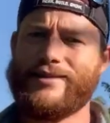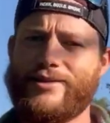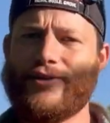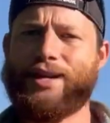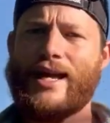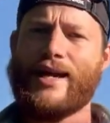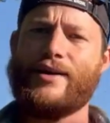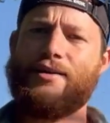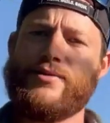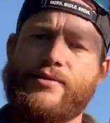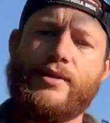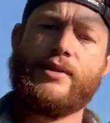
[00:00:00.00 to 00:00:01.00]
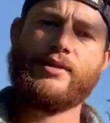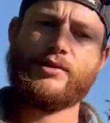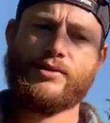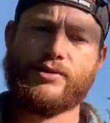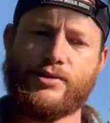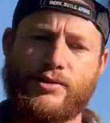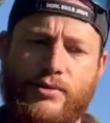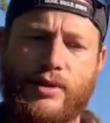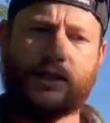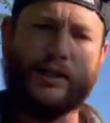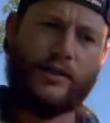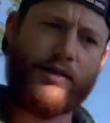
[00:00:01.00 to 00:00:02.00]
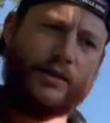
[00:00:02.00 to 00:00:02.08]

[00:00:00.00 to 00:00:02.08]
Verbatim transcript: on how to uh,